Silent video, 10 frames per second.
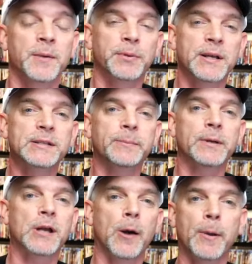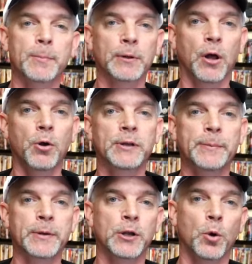Please leave me a comment below. Let
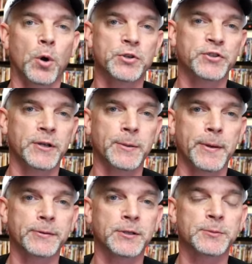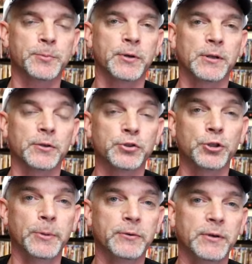me know what you think about this particular
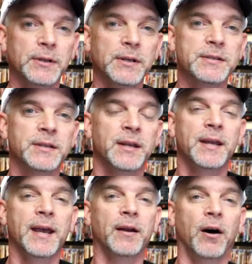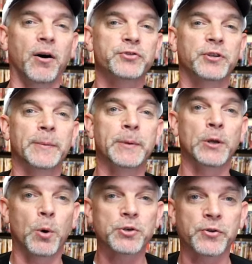steelbook release. And also let me
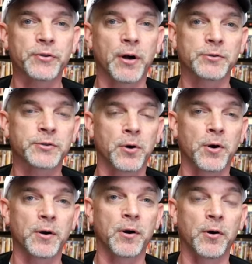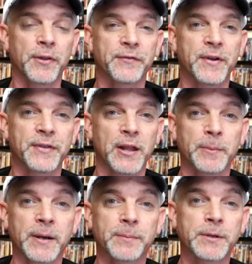know what your thoughts are on the Fifth
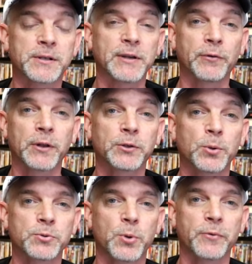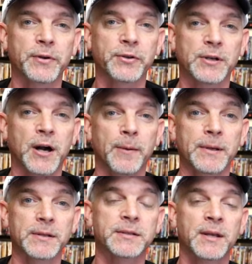Element, because I really do enjoy reading your
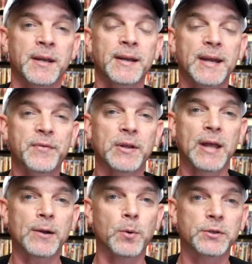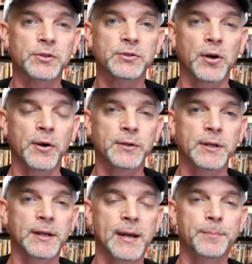comments. If you like what you saw here
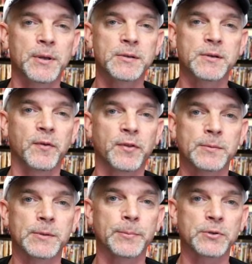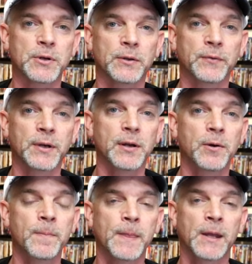today, please give it a thumbs up and share the video.